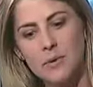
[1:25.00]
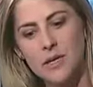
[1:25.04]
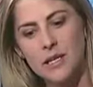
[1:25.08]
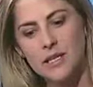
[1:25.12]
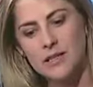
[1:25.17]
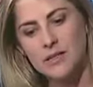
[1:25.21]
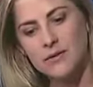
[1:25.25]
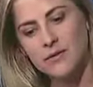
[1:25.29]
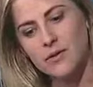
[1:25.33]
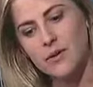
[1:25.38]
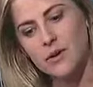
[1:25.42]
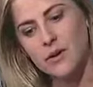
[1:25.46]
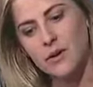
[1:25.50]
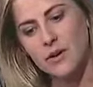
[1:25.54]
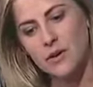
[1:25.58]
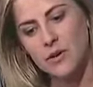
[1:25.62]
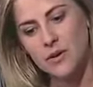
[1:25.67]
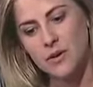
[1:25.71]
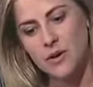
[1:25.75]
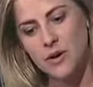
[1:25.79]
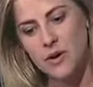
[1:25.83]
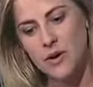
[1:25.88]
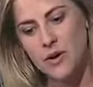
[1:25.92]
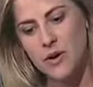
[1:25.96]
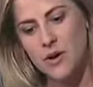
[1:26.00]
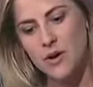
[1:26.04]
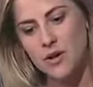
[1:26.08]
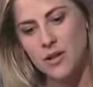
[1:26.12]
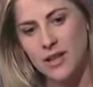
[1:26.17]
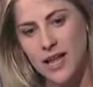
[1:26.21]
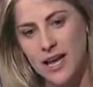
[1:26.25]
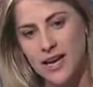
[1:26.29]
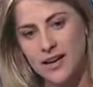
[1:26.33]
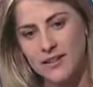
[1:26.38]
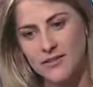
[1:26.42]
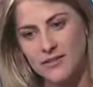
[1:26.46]
peaceful
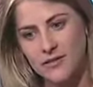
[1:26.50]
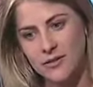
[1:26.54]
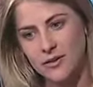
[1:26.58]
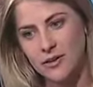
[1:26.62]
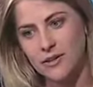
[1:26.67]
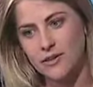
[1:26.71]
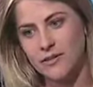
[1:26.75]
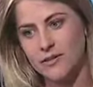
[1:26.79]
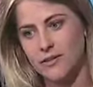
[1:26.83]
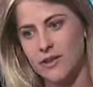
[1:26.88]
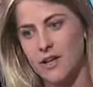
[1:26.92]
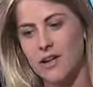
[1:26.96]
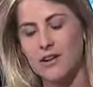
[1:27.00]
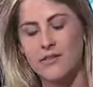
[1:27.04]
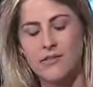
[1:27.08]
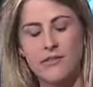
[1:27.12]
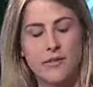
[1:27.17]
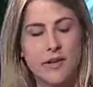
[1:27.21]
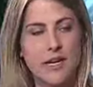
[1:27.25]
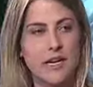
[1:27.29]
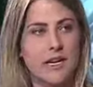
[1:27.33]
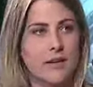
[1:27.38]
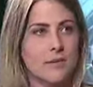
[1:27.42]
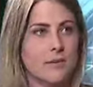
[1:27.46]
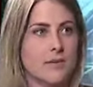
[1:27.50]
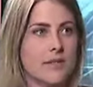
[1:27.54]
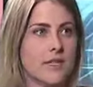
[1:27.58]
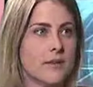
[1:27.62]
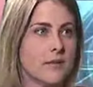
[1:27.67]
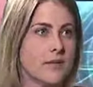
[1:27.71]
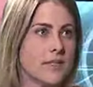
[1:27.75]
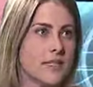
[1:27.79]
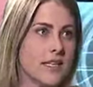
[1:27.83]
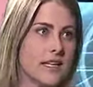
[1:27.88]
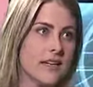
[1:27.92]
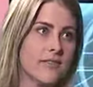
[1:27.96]
life full of a lot of freedoms
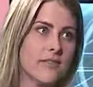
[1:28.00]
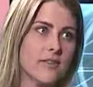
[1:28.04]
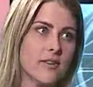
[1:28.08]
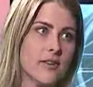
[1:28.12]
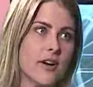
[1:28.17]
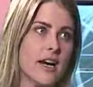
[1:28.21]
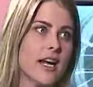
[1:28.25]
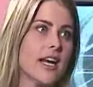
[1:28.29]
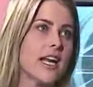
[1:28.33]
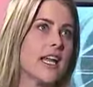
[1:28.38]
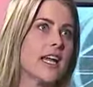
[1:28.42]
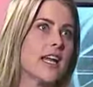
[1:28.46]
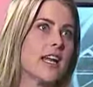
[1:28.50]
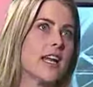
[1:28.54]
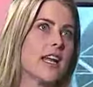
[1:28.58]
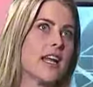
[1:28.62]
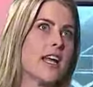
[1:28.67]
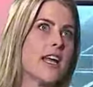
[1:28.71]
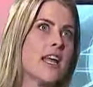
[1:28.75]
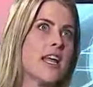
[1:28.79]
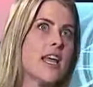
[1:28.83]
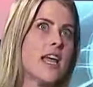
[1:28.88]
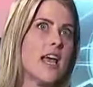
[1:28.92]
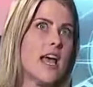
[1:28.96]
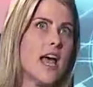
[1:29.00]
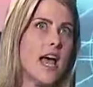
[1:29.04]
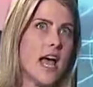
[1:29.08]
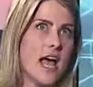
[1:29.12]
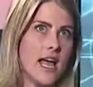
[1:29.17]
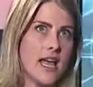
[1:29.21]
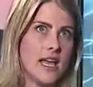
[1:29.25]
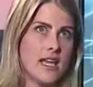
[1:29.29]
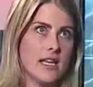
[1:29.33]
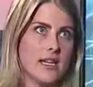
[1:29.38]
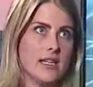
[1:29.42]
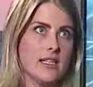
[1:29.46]
that we take for granted.
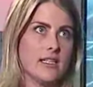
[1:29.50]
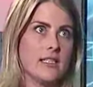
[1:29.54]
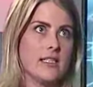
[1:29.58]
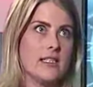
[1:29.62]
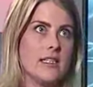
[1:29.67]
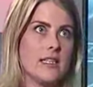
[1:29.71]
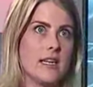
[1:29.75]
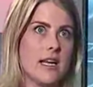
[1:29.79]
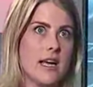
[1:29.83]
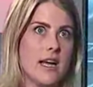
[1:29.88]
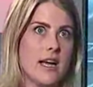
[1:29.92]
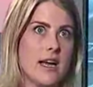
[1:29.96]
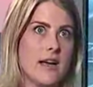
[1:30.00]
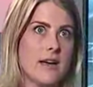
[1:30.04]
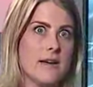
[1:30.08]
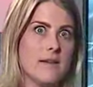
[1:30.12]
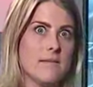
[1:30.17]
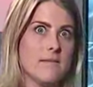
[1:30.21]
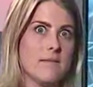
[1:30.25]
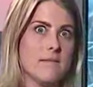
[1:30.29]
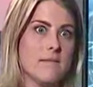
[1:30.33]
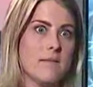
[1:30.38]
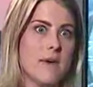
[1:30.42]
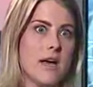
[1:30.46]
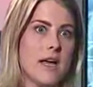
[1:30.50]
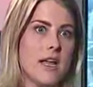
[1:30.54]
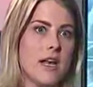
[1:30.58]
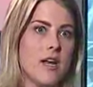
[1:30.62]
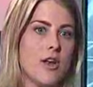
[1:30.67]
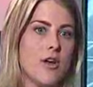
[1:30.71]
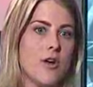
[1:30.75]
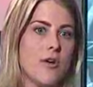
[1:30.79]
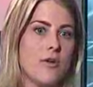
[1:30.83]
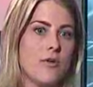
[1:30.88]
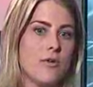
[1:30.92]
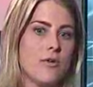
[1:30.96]
And I
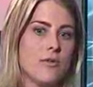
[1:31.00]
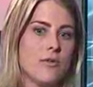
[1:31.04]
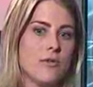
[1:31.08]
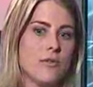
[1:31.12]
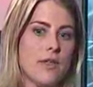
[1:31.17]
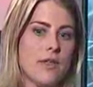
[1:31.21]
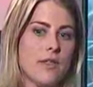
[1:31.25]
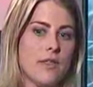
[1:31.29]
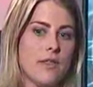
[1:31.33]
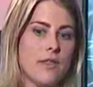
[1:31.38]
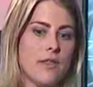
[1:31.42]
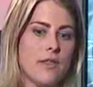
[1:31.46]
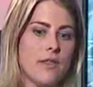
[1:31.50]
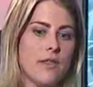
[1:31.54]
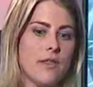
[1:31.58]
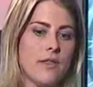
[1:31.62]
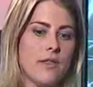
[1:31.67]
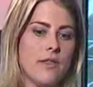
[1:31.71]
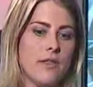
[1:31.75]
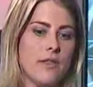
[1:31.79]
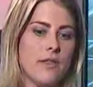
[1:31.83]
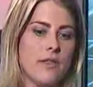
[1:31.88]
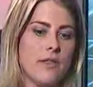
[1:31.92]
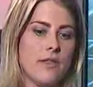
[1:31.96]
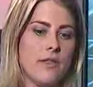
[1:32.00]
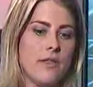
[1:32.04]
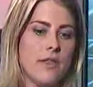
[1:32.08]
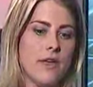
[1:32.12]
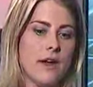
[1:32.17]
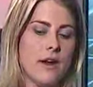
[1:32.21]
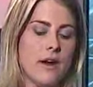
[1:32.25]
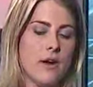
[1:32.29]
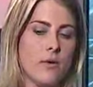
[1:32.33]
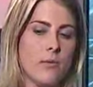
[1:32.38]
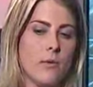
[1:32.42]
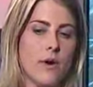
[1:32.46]
know that
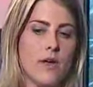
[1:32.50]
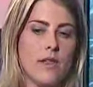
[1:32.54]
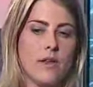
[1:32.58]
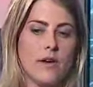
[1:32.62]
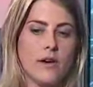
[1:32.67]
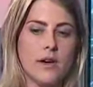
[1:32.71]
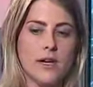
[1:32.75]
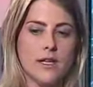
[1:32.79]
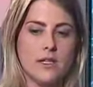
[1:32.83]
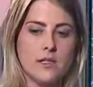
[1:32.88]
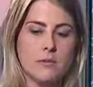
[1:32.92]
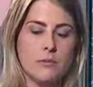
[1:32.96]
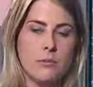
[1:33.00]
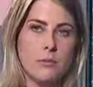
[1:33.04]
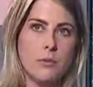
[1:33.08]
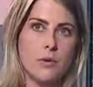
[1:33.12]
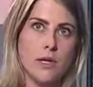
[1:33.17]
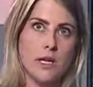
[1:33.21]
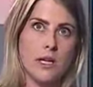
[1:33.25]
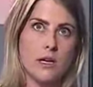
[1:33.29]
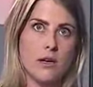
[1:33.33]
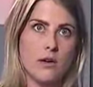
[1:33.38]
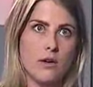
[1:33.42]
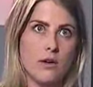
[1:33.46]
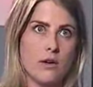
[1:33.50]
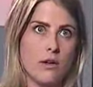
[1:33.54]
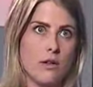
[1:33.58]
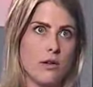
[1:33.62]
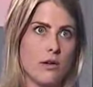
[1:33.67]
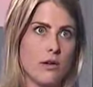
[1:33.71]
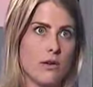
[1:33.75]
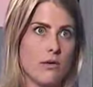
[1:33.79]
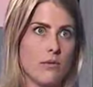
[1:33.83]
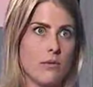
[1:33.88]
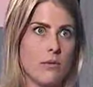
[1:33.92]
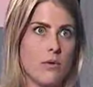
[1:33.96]
whether it's
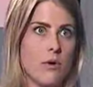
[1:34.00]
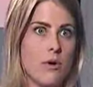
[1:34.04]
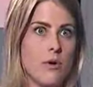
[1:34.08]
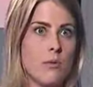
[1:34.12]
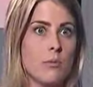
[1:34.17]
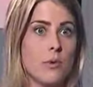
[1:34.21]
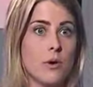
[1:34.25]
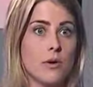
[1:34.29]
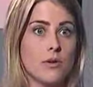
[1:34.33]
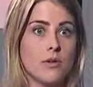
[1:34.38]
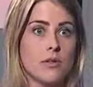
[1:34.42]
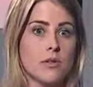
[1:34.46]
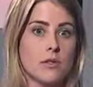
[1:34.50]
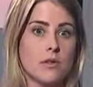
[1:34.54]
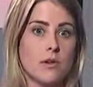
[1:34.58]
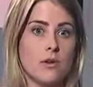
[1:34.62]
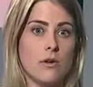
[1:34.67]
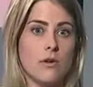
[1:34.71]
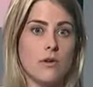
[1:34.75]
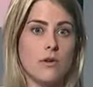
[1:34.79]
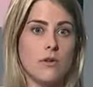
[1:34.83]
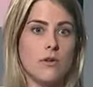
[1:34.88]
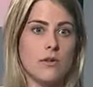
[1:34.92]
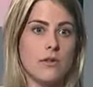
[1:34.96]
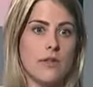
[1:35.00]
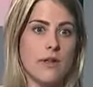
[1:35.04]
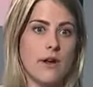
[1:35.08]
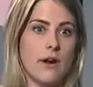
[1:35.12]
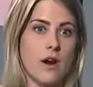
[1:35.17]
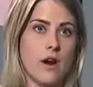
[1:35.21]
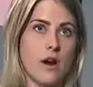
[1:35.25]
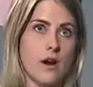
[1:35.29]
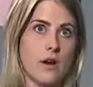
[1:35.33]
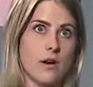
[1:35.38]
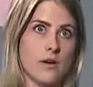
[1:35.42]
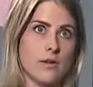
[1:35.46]
political or personal,
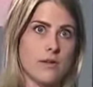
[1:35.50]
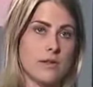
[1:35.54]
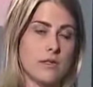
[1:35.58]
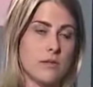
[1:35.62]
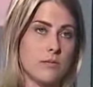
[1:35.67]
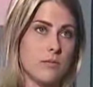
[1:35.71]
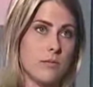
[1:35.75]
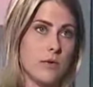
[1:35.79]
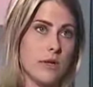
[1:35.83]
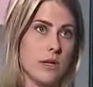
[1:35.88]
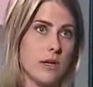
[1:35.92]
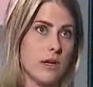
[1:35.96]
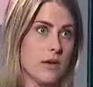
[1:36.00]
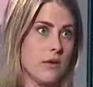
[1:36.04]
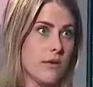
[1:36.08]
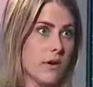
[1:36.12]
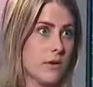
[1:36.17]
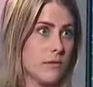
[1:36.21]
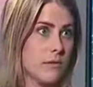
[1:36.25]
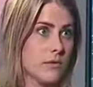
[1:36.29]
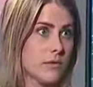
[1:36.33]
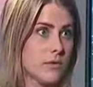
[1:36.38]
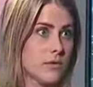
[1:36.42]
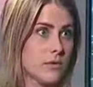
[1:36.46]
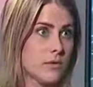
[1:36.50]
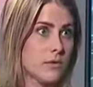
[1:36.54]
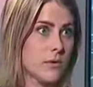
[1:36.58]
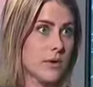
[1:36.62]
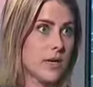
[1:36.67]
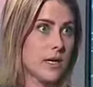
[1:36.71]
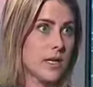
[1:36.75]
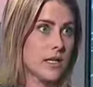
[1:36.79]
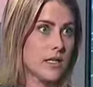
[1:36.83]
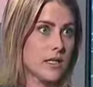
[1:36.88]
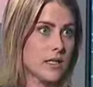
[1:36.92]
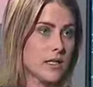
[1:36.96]
there are some really incredible
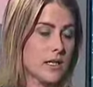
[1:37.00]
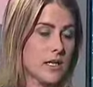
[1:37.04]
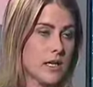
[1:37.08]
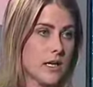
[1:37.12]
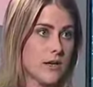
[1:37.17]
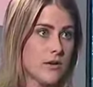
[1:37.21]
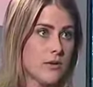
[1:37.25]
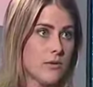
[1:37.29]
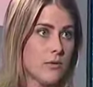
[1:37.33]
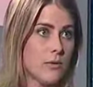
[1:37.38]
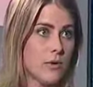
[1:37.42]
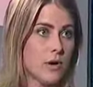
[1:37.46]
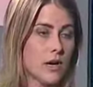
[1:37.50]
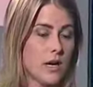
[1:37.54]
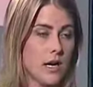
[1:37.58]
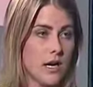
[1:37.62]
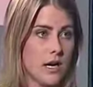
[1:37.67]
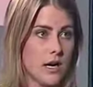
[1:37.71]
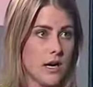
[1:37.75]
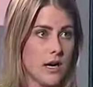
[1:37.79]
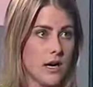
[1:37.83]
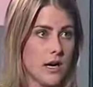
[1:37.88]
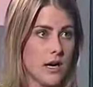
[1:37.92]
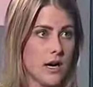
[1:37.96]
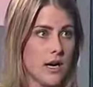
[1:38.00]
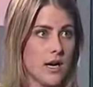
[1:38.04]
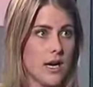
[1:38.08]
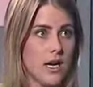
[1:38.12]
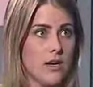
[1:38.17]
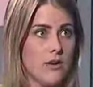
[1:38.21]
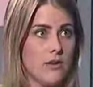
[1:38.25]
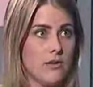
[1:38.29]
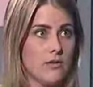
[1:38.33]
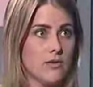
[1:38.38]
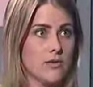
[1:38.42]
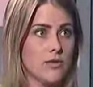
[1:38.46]
stories that I knew were here and
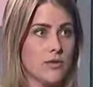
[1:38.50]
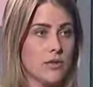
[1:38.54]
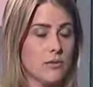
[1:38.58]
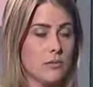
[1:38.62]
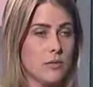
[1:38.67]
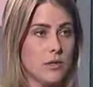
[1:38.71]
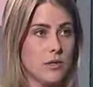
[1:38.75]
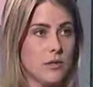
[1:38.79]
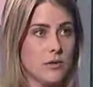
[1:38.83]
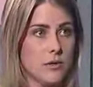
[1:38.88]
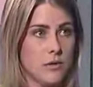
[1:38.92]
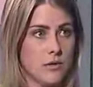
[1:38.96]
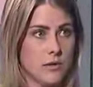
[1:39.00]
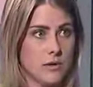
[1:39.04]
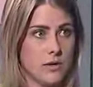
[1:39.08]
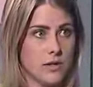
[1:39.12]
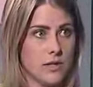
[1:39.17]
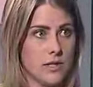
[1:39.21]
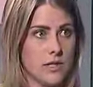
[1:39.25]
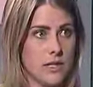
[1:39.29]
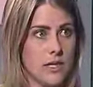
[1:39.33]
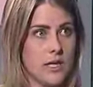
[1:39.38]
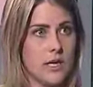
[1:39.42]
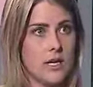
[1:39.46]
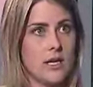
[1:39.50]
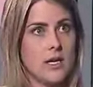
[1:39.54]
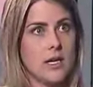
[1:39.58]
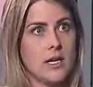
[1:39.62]
I knew should be told.